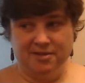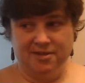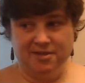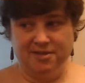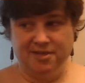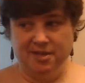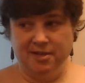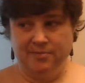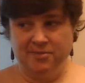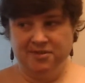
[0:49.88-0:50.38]
The
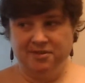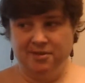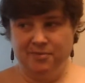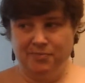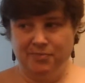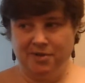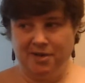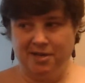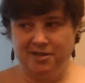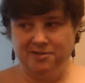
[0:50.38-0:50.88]
team is
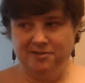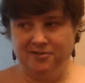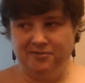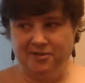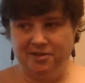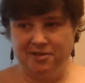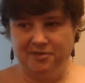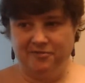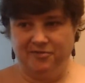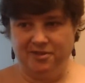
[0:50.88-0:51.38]
comprised
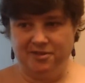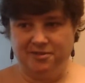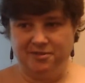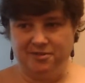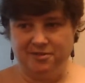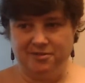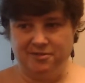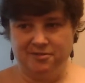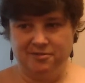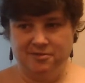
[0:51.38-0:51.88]
of
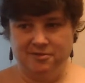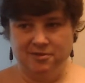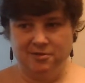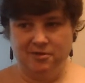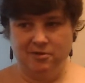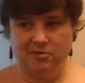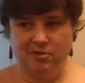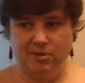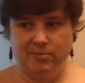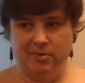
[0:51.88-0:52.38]
individuals
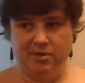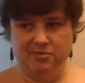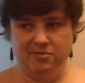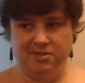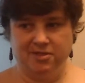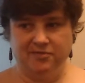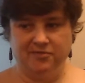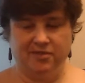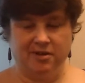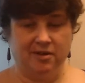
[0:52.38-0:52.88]
who are
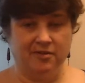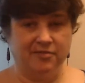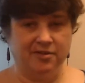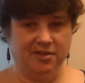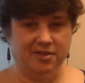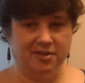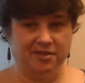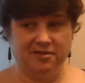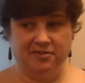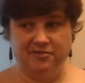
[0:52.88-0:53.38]
most involved
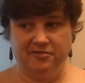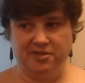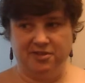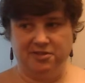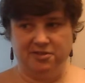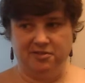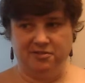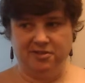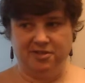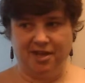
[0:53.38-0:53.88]
in the
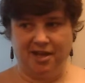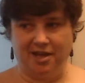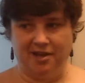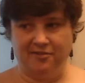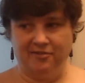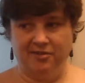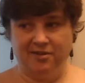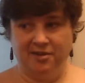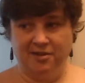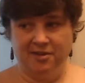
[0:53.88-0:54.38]
individual's
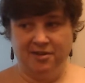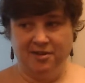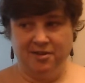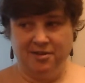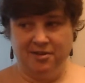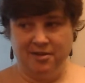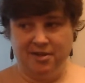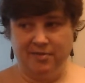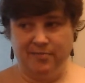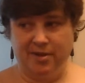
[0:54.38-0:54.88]
life.
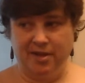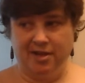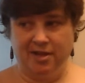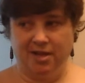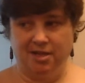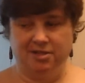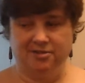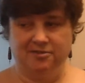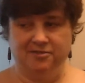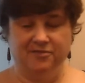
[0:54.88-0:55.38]
It may
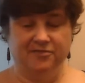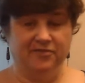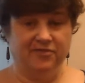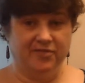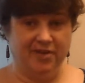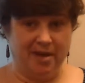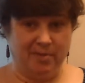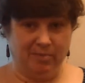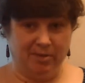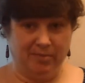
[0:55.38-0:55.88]
include
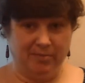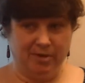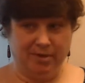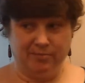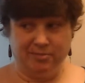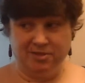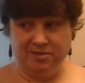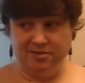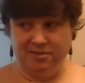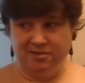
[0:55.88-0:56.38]
family
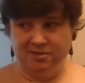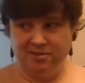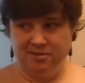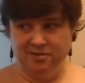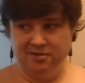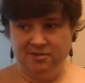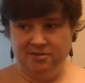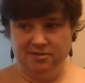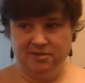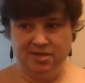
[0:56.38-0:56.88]
members,
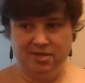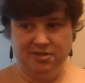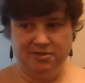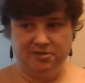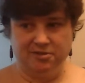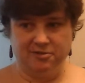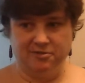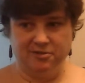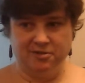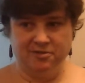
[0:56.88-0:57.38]

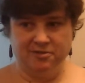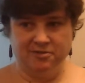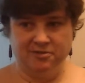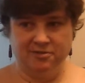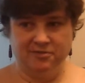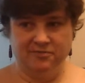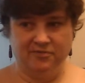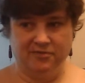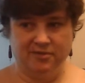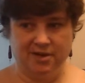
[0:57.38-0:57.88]
teachers,
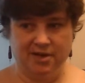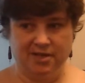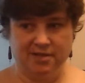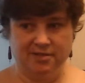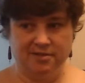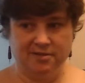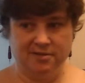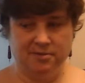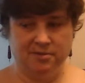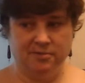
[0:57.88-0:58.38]

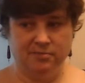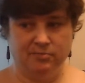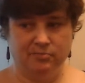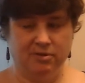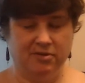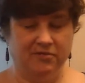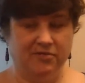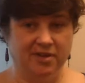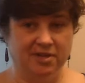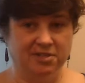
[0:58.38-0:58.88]
friends,
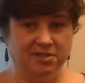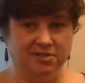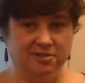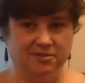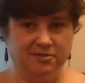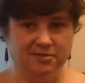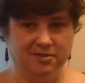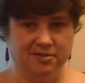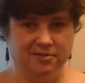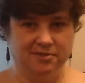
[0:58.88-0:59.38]

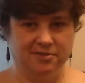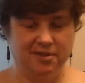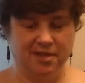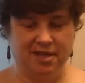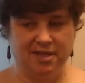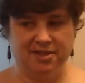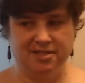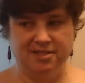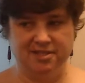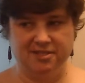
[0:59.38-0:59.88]
professionals,
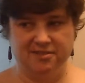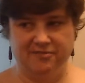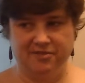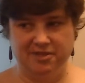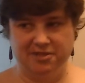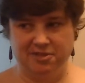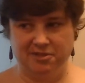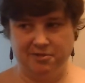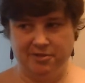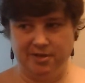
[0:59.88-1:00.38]
and the
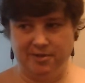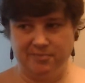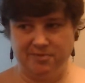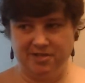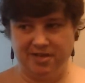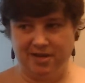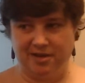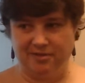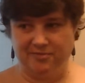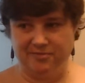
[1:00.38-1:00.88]
individual
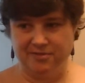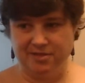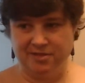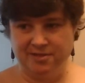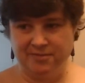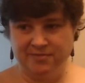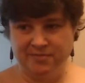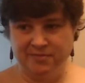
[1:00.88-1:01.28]
themselves.